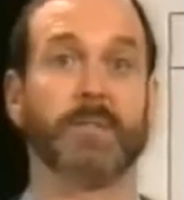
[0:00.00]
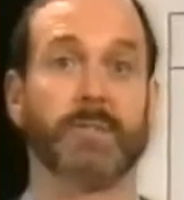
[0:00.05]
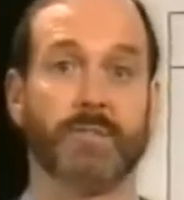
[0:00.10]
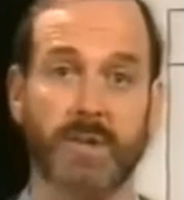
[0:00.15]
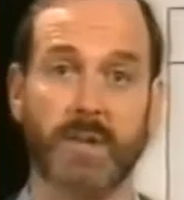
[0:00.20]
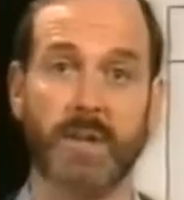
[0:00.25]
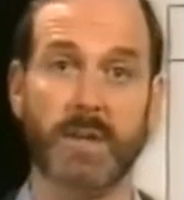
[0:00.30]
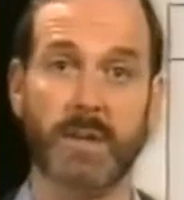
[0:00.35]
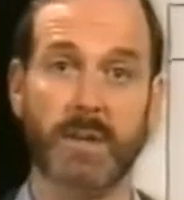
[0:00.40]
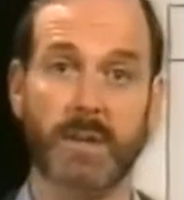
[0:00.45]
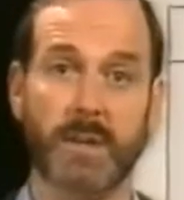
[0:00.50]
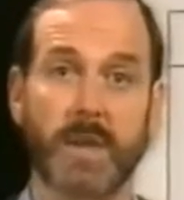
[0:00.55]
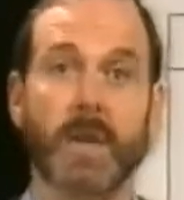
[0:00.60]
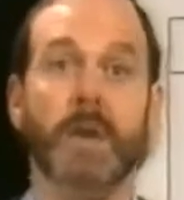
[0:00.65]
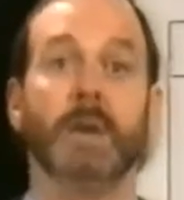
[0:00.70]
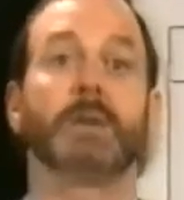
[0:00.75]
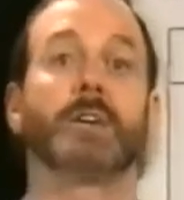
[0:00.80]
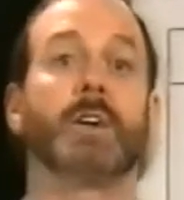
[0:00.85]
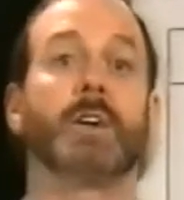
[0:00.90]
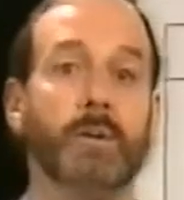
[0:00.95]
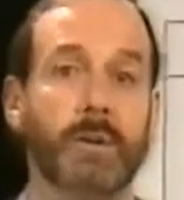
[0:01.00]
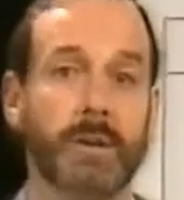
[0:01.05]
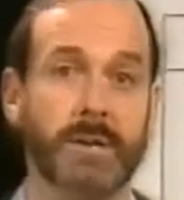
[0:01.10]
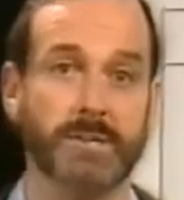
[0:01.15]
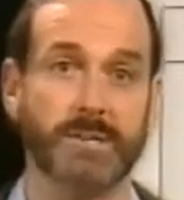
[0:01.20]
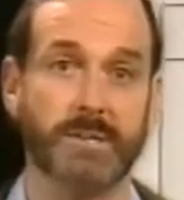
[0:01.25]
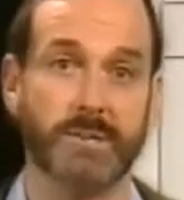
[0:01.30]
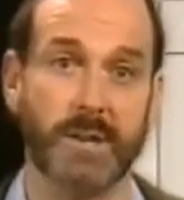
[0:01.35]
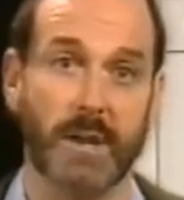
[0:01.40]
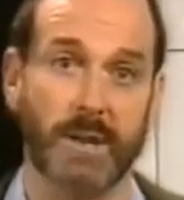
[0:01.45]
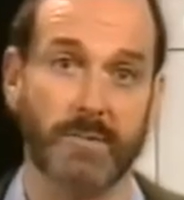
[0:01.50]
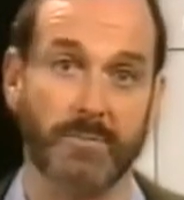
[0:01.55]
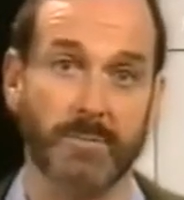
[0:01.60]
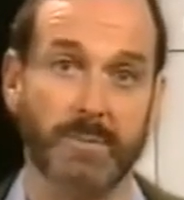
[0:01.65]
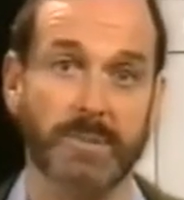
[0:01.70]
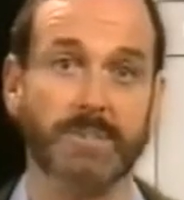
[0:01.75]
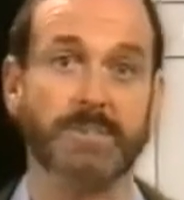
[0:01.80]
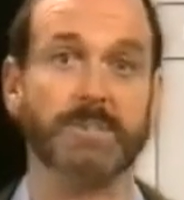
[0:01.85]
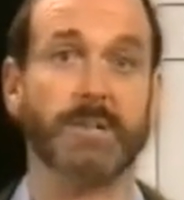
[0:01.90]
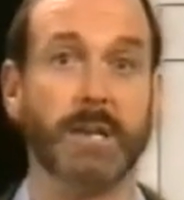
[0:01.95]
3, coalition
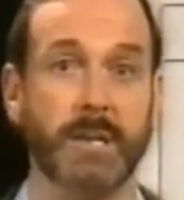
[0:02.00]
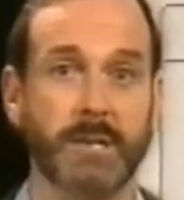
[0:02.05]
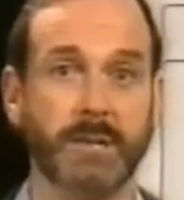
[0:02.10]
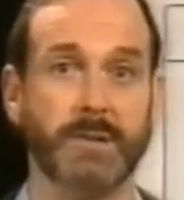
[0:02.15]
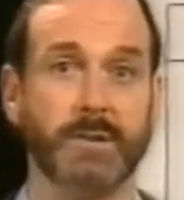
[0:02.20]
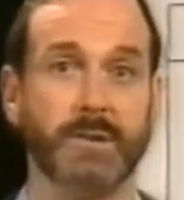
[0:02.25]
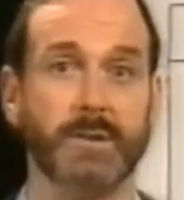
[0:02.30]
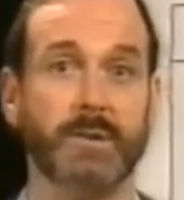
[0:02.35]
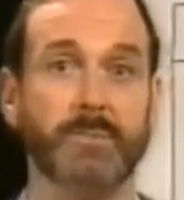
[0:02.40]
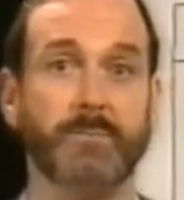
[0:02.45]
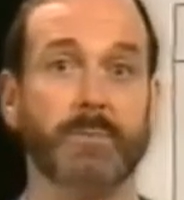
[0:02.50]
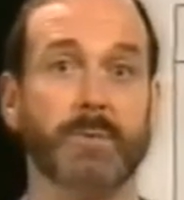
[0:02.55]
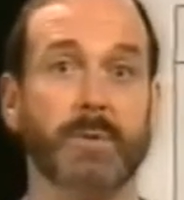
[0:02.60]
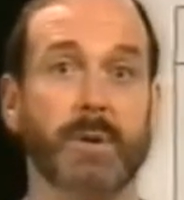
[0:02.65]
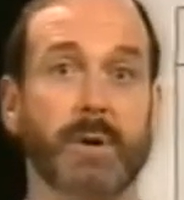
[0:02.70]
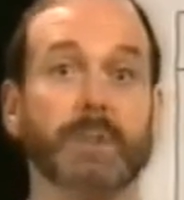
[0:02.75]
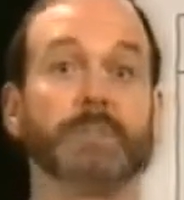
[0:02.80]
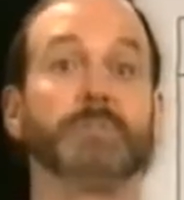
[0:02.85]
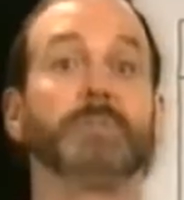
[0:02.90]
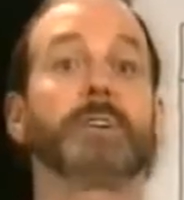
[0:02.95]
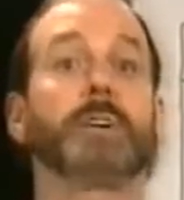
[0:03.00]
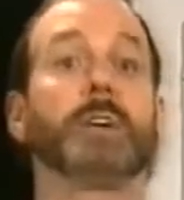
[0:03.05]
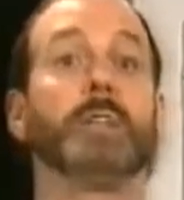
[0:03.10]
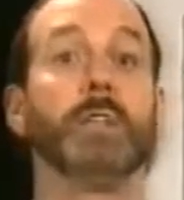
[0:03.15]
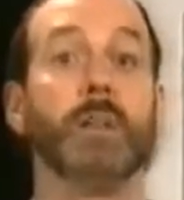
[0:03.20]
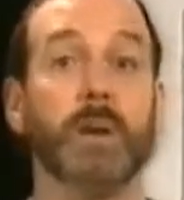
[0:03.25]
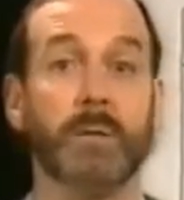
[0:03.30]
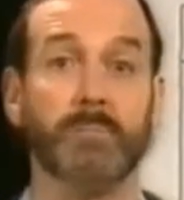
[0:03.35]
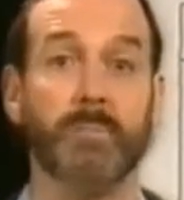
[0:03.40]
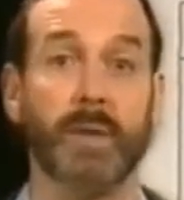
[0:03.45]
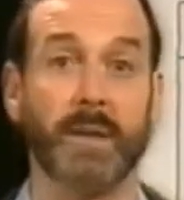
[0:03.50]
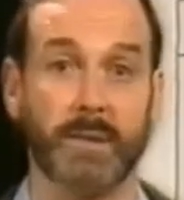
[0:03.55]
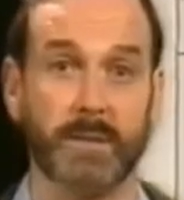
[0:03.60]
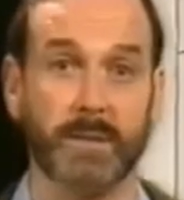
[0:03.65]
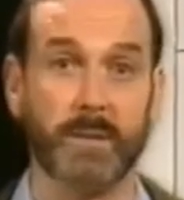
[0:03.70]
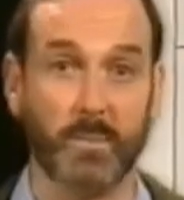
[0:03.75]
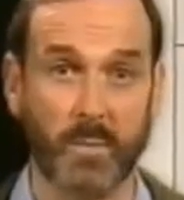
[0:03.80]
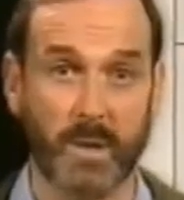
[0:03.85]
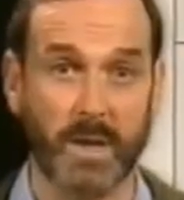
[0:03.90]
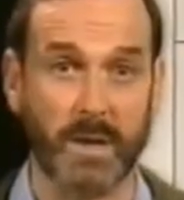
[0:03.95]
governments in Europe are doing a lot
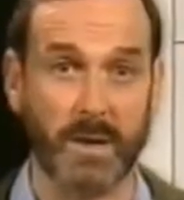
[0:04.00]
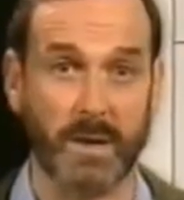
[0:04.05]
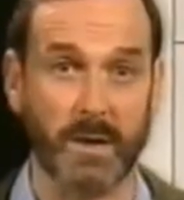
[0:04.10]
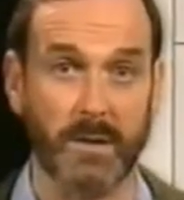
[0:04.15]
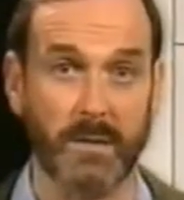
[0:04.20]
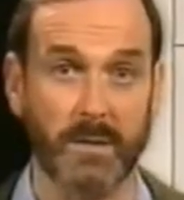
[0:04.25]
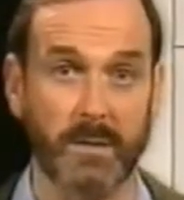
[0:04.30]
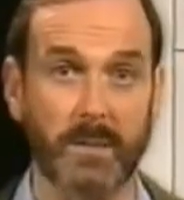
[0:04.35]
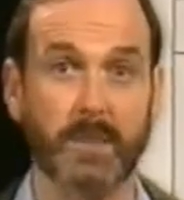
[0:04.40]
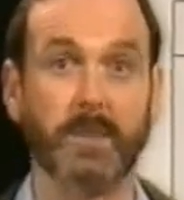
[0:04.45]
better than we are.